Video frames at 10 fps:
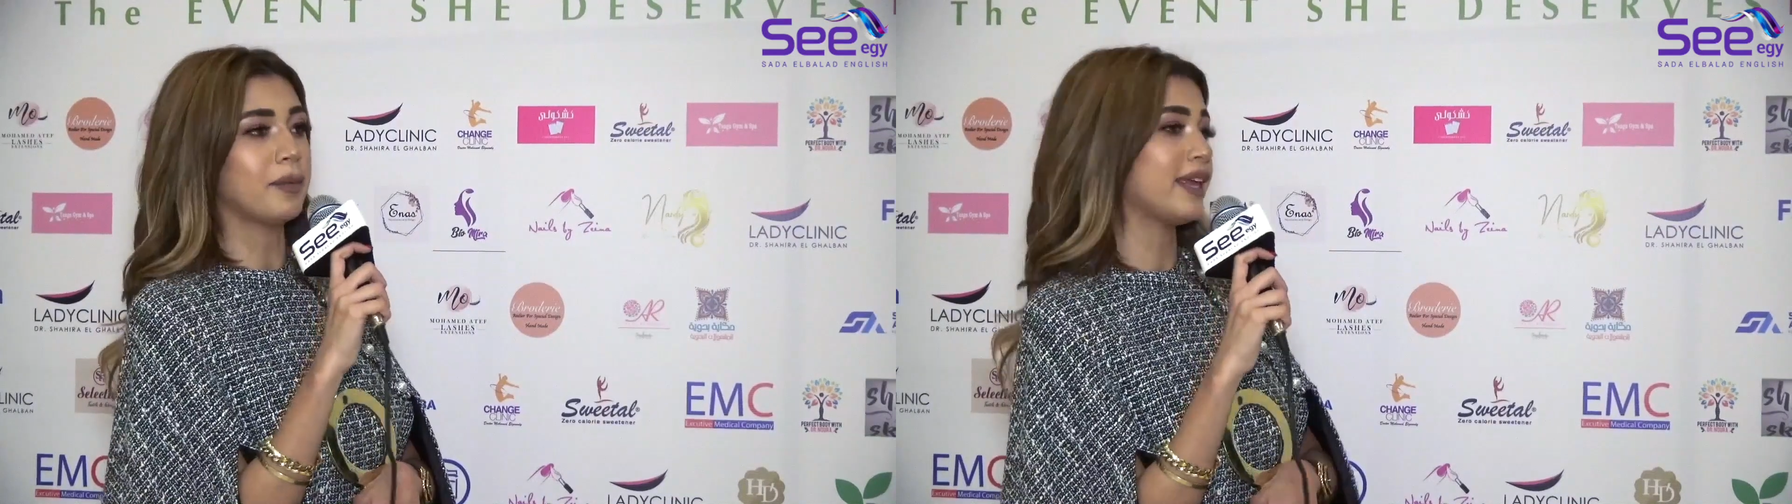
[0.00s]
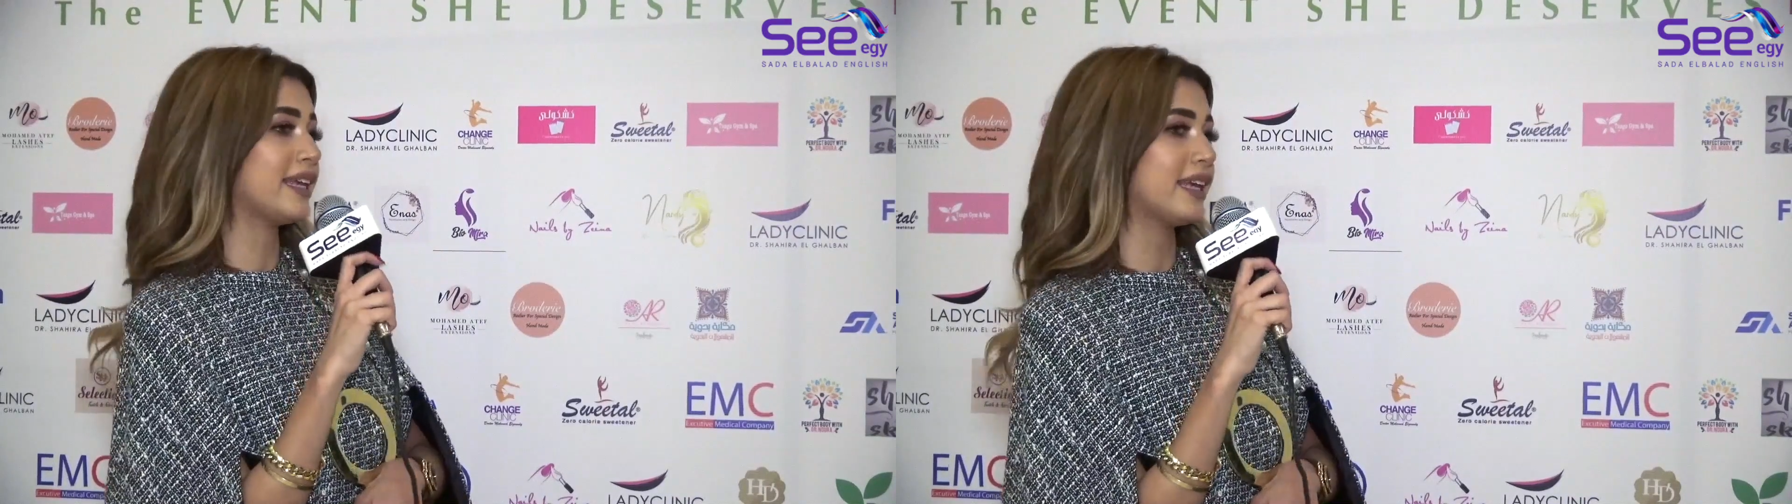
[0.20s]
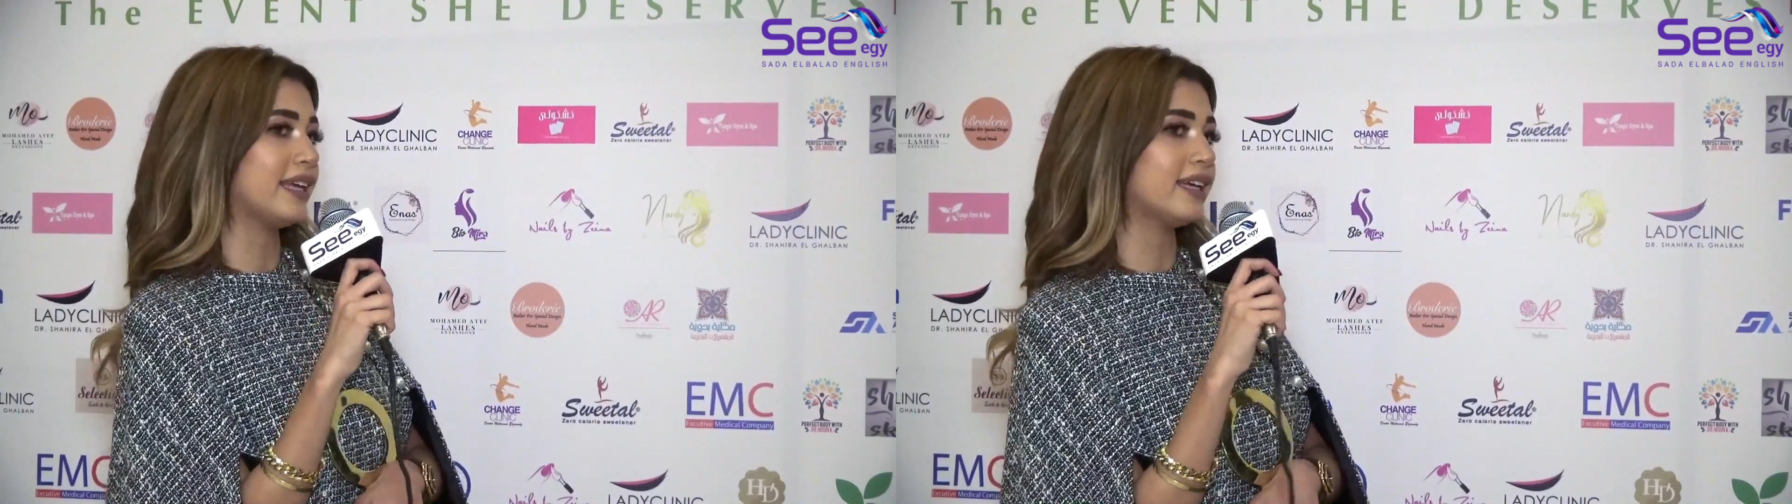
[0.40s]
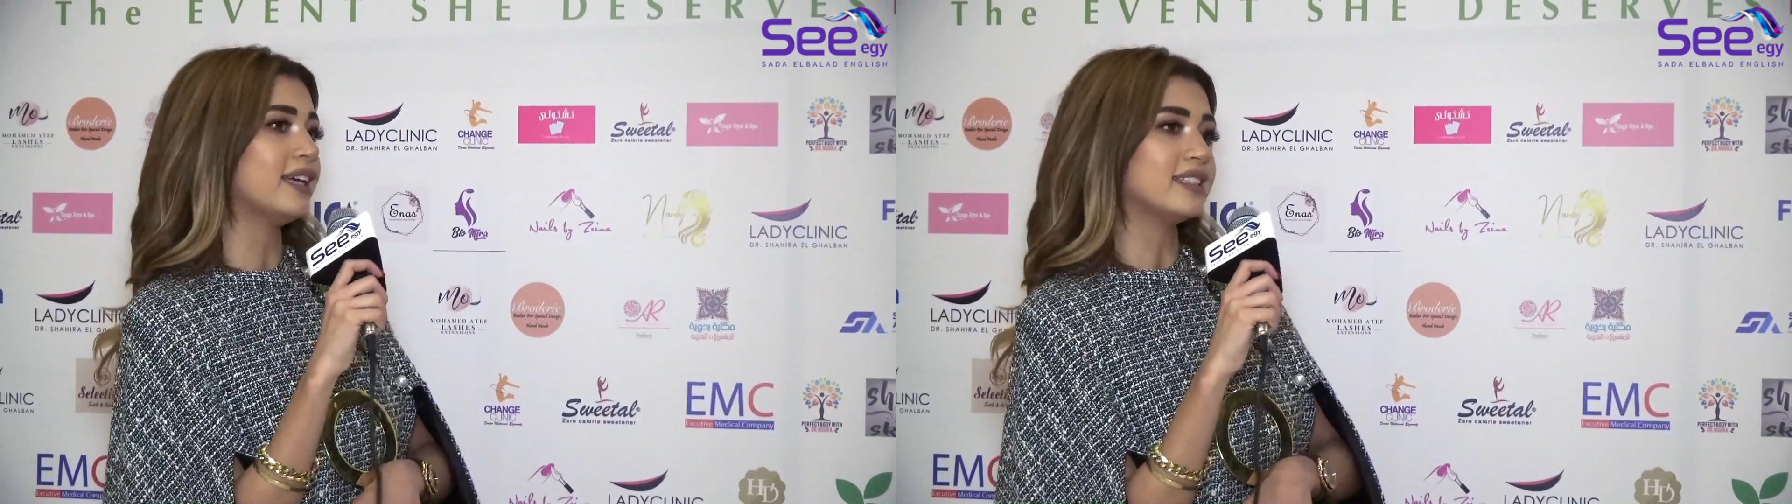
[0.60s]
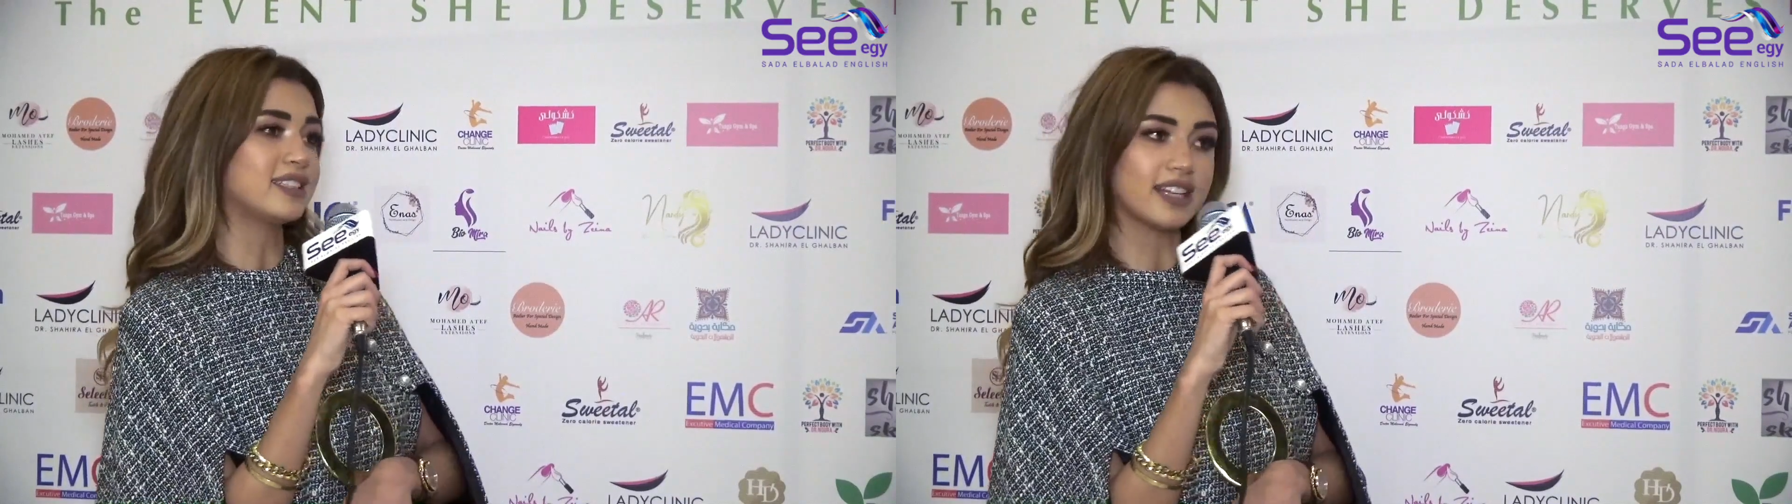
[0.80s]
playing
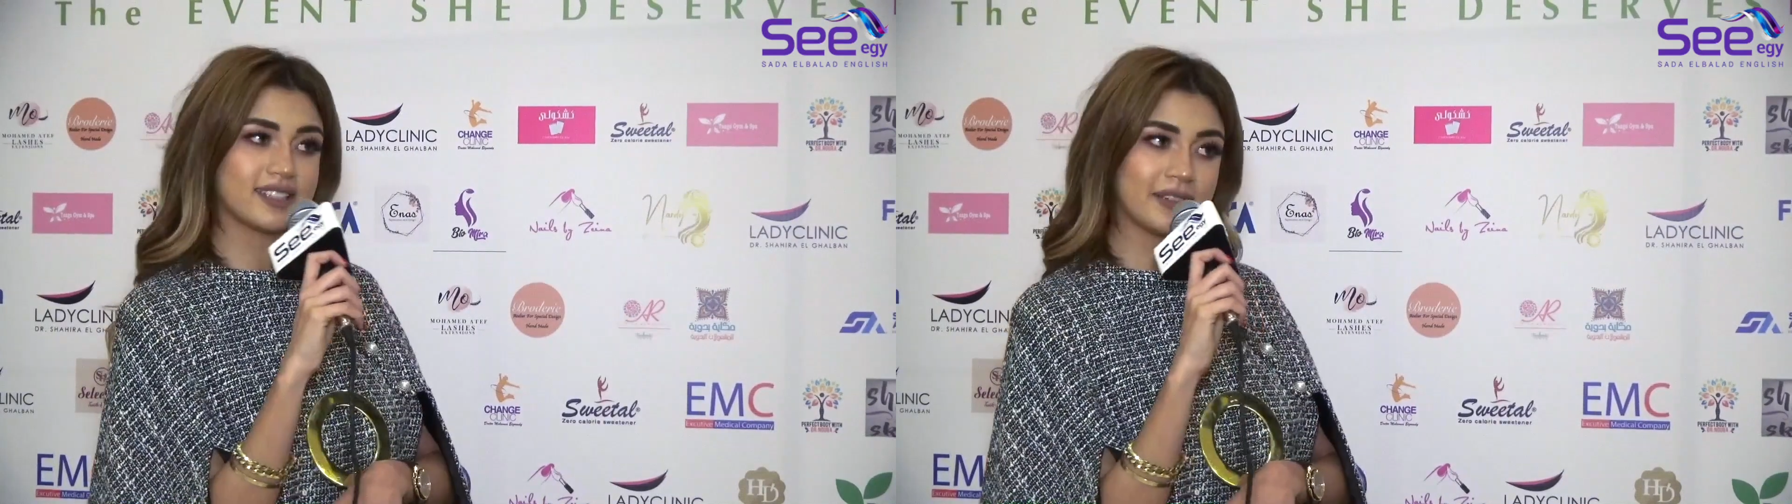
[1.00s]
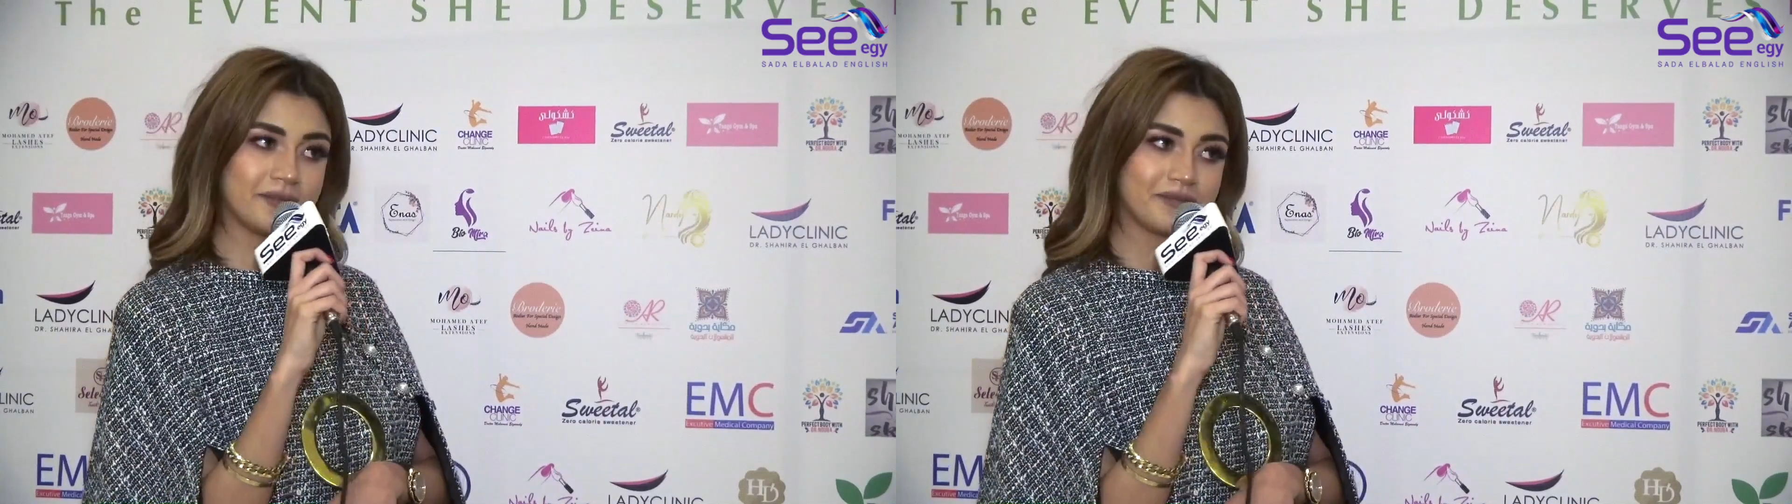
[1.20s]
salsa